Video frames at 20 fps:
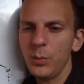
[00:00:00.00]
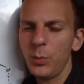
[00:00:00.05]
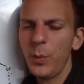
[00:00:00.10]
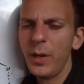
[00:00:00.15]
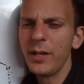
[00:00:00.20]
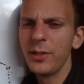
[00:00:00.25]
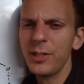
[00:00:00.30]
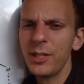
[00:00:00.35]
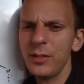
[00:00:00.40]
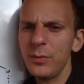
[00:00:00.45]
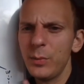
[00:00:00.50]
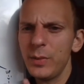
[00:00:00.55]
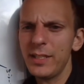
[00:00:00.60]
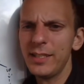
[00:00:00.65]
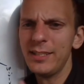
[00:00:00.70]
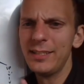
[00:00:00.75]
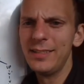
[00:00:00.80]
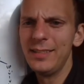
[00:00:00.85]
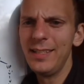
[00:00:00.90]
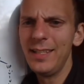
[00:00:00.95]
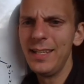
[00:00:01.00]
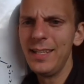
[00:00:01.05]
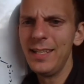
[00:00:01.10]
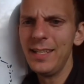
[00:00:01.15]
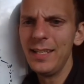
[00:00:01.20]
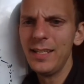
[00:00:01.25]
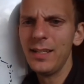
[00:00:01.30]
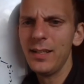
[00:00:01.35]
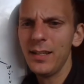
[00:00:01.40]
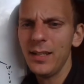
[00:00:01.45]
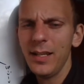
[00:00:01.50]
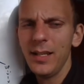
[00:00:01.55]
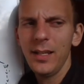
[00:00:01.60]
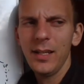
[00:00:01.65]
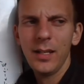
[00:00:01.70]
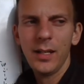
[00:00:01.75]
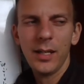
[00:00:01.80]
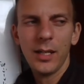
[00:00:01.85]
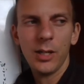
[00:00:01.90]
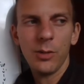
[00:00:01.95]
Where can we see
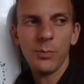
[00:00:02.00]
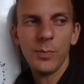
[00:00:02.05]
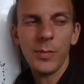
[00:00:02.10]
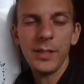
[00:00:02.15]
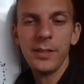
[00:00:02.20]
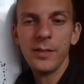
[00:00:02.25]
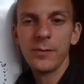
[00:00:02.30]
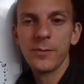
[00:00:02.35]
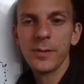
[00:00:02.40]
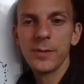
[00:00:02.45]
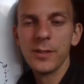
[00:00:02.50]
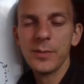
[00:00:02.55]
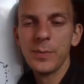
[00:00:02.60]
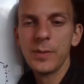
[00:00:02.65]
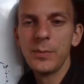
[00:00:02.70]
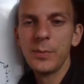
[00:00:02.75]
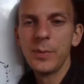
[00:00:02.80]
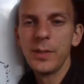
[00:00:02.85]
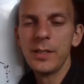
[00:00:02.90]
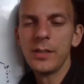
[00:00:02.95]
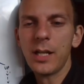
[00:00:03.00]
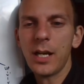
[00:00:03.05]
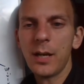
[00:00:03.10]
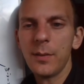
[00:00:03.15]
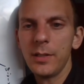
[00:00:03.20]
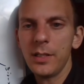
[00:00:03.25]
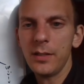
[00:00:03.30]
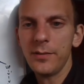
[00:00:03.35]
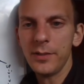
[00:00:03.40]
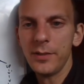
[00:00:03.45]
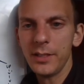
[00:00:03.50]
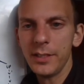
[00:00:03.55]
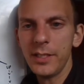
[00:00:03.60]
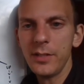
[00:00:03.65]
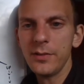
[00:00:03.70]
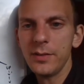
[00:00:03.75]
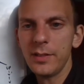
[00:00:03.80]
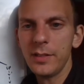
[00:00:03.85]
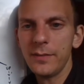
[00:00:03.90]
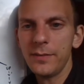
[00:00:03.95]
um, difference between nominative and
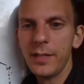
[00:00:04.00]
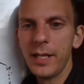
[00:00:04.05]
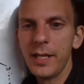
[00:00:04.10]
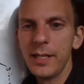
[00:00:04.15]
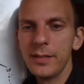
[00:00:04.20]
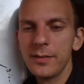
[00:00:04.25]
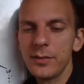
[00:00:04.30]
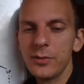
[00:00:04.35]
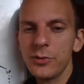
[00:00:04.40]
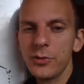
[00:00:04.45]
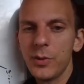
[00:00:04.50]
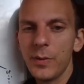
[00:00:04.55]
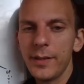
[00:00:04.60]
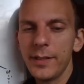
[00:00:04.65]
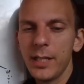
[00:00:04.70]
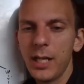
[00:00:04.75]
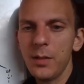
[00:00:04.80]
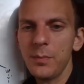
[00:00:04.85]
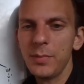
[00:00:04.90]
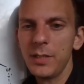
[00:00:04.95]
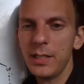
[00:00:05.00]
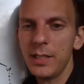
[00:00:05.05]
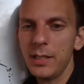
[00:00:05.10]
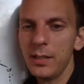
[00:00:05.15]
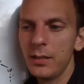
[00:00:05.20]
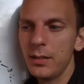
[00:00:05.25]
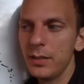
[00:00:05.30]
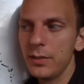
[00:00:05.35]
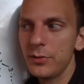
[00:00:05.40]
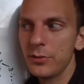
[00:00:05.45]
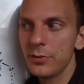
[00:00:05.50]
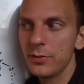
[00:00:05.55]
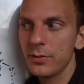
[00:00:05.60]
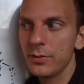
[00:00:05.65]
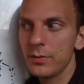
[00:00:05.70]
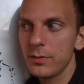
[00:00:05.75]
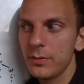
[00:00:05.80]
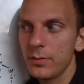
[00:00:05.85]
accusative case showing up in English?